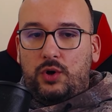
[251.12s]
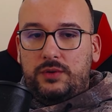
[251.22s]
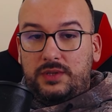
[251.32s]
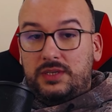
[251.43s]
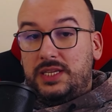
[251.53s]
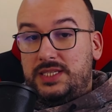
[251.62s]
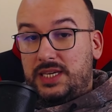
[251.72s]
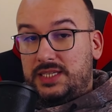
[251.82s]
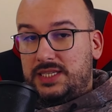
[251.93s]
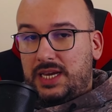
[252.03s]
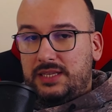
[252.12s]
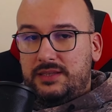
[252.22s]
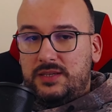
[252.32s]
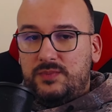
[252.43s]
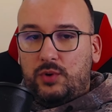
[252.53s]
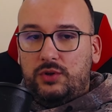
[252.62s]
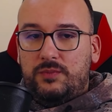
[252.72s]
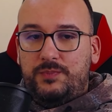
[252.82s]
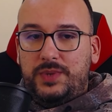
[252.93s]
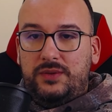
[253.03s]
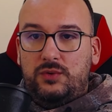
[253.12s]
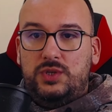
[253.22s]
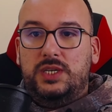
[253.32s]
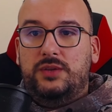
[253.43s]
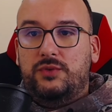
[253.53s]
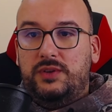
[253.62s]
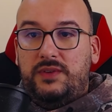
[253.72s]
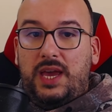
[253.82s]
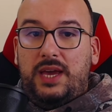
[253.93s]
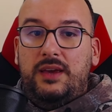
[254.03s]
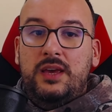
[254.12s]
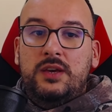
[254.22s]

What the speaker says: let's say exactly this pawn at b2 is under attack.